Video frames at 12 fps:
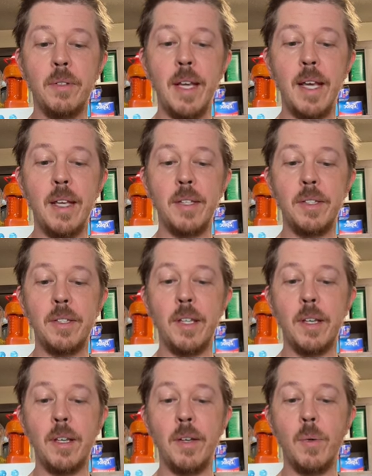as
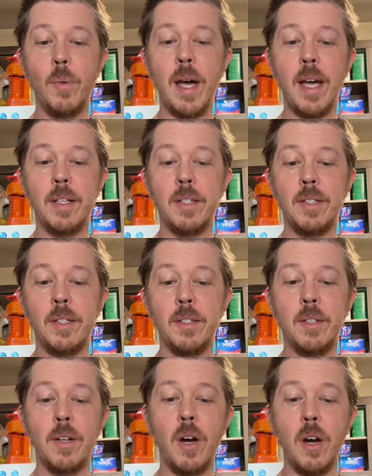the wax
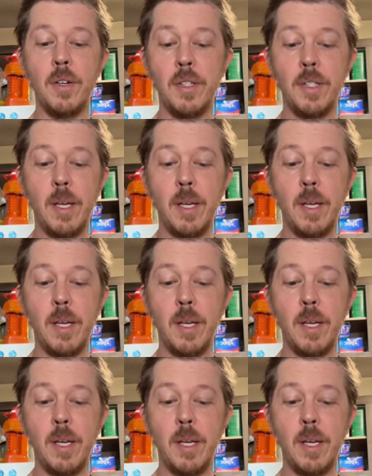hardens